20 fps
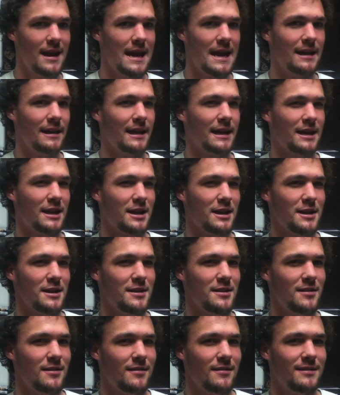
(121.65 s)
It like,
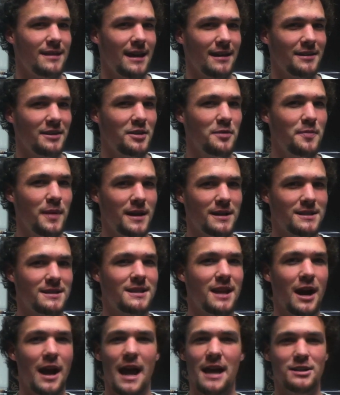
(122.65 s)
that little bit
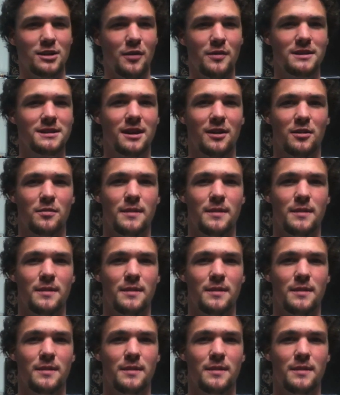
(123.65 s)
has always stuck